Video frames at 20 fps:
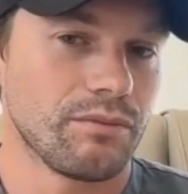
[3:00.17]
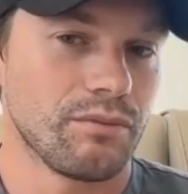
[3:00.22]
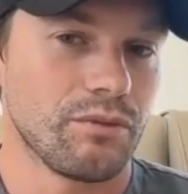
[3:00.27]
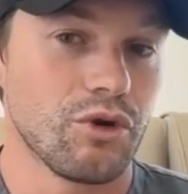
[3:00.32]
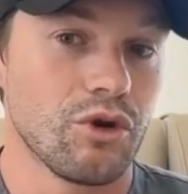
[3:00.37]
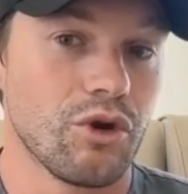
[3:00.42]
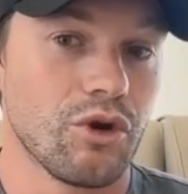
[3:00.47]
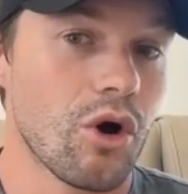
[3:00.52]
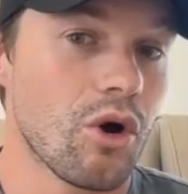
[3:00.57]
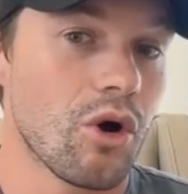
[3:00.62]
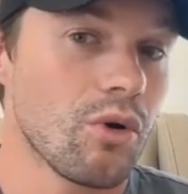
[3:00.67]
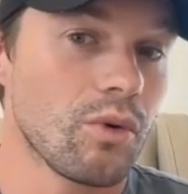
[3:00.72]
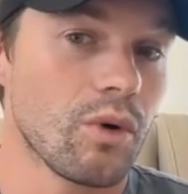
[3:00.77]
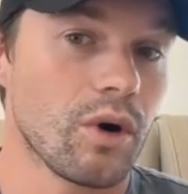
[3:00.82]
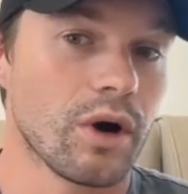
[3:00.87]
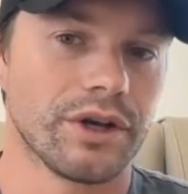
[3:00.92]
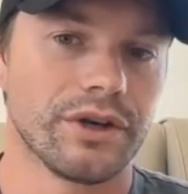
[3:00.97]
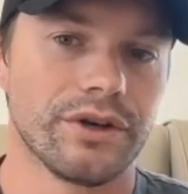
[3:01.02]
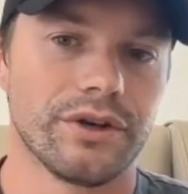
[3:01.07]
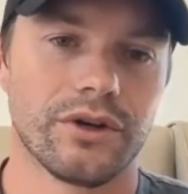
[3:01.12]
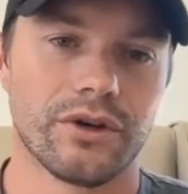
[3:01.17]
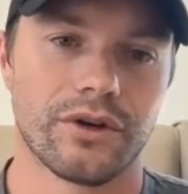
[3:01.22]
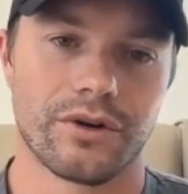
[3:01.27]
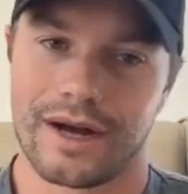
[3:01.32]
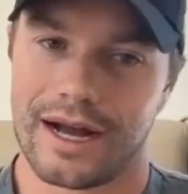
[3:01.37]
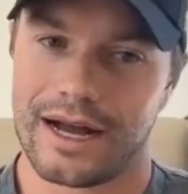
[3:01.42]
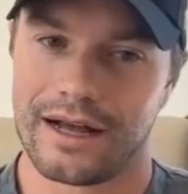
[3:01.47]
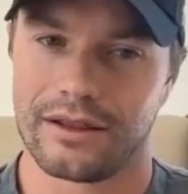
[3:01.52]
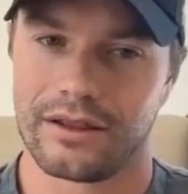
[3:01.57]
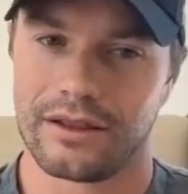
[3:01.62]
no one knew
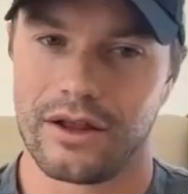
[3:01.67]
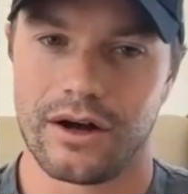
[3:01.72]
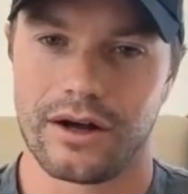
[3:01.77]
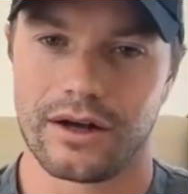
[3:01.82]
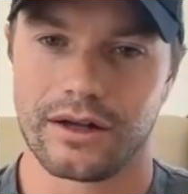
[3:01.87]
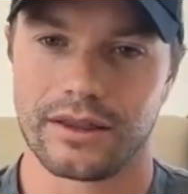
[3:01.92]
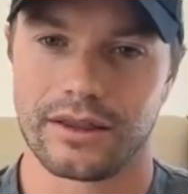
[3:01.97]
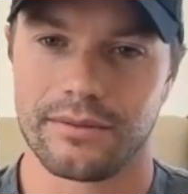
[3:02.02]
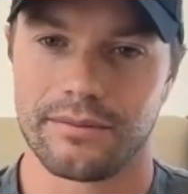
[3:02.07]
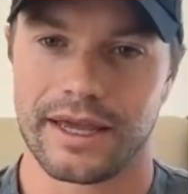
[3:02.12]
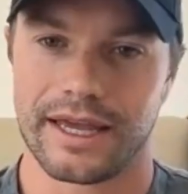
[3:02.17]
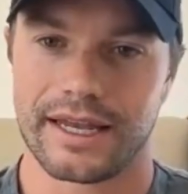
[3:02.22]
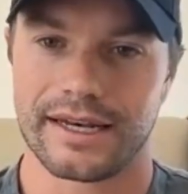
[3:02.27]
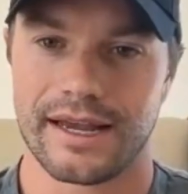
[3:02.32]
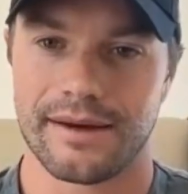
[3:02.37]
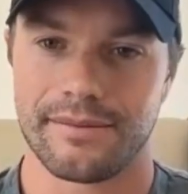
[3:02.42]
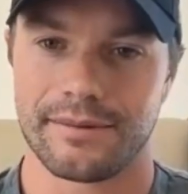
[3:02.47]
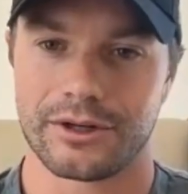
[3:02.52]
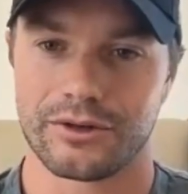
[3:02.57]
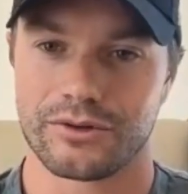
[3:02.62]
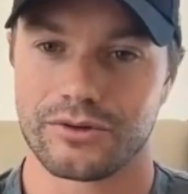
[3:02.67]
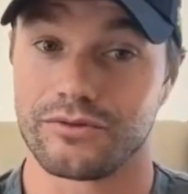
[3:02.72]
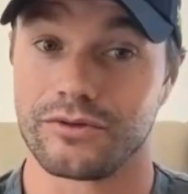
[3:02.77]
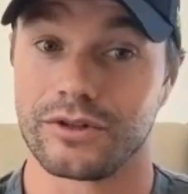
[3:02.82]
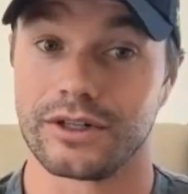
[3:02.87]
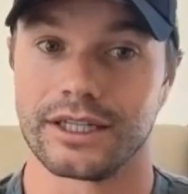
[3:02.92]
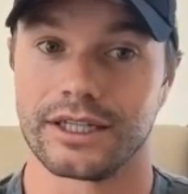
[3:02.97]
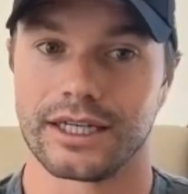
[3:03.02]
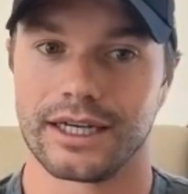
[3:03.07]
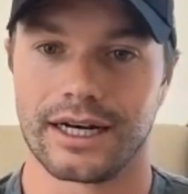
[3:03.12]
how long the pandemic was
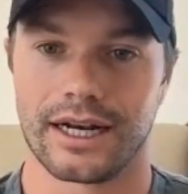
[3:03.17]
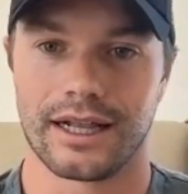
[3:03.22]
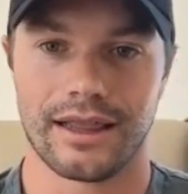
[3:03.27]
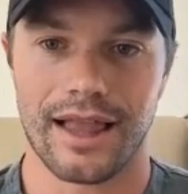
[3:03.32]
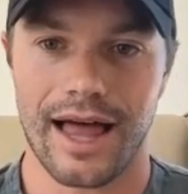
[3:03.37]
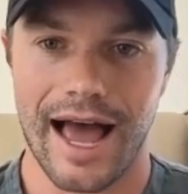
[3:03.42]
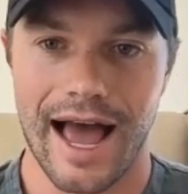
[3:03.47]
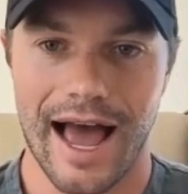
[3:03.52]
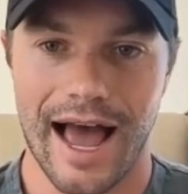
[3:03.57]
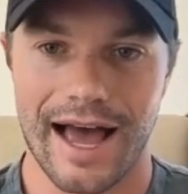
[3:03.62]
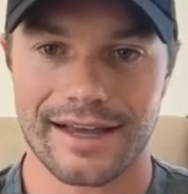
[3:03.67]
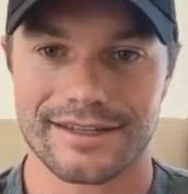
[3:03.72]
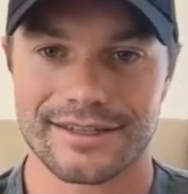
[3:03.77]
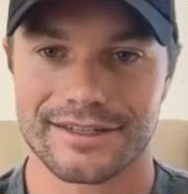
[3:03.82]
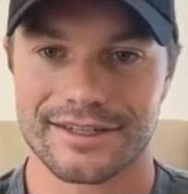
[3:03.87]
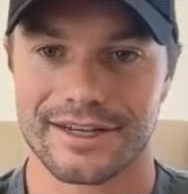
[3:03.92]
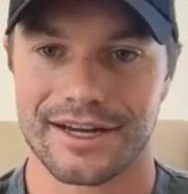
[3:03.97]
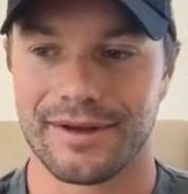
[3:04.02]
really going to last.